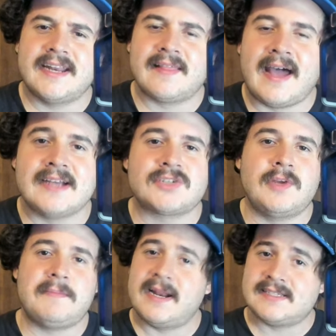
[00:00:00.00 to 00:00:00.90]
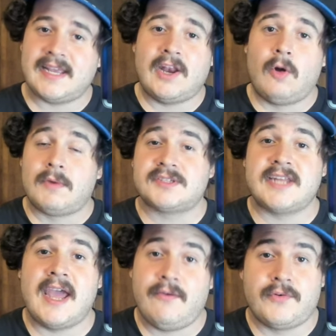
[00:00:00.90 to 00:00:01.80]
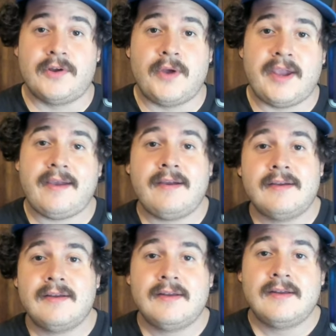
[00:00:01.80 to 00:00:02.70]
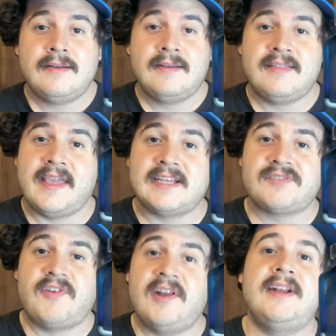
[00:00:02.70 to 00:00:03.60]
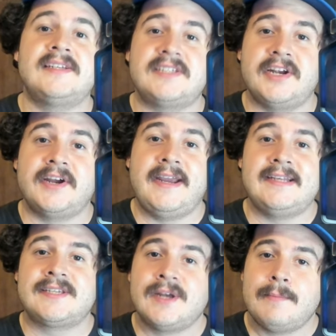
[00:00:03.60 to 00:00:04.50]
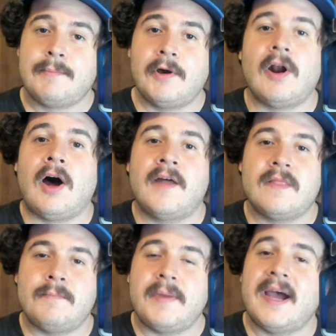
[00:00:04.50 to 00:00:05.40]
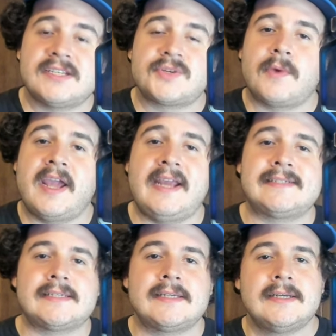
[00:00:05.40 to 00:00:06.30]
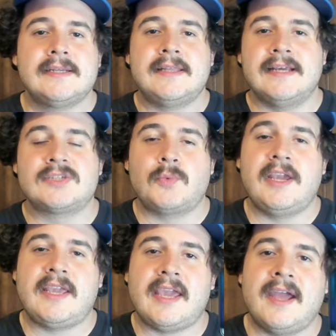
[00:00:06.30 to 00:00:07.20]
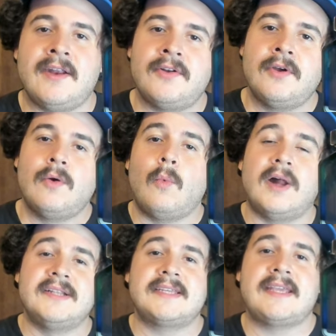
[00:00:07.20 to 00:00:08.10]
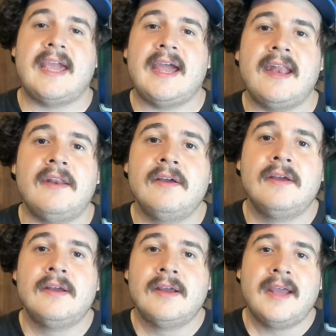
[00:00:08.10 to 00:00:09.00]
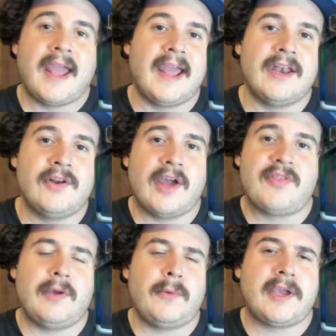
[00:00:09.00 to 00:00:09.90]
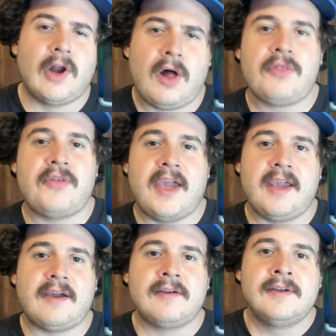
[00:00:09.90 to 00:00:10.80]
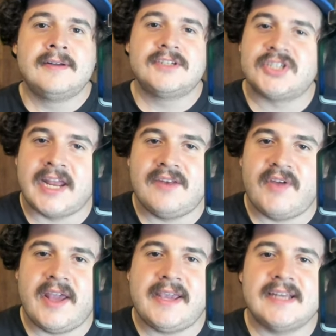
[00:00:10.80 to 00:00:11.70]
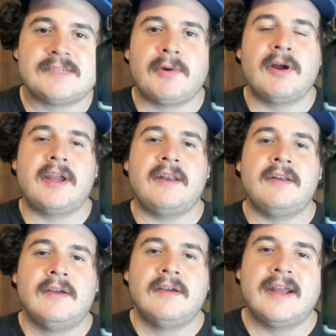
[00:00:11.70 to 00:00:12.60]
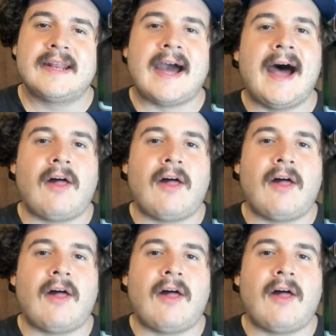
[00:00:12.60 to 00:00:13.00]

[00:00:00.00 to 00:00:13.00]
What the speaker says: it last week, but I say it almost every week. The Xfinity Series put on the best race this weekend once again. And I think we can all thank Shane Van Gisbergen and Kyle